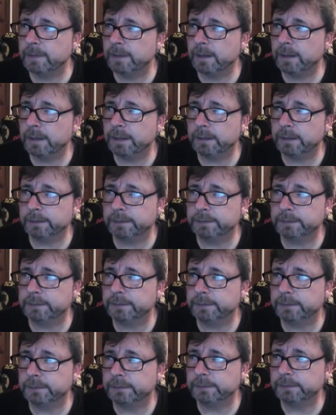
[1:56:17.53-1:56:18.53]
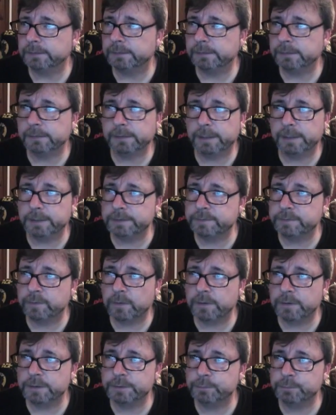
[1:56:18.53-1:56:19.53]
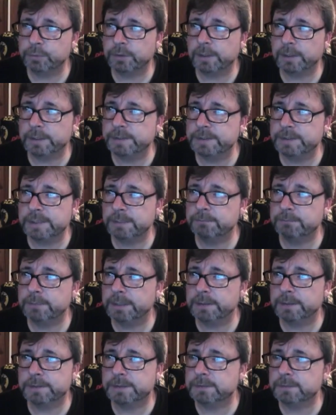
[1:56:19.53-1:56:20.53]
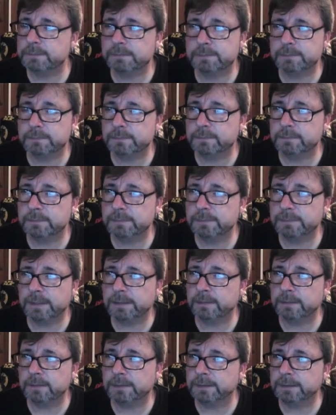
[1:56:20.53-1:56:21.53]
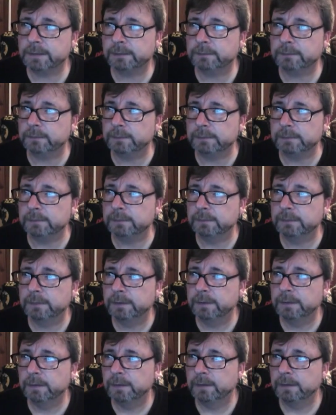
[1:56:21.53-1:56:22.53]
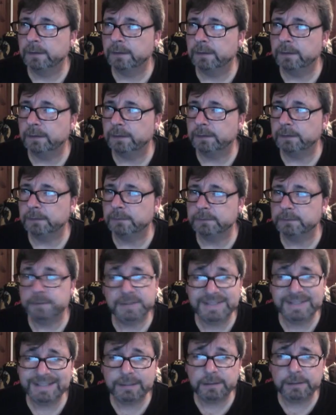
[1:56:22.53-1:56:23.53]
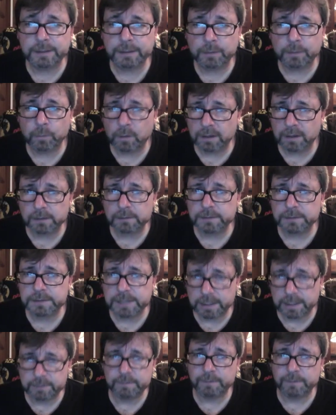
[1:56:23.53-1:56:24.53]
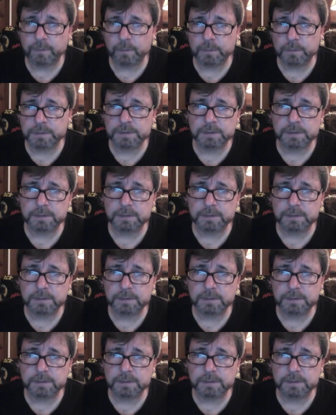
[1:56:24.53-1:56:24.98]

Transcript: And as far as price, he beats anything out there. The Z-Link wireless headphones,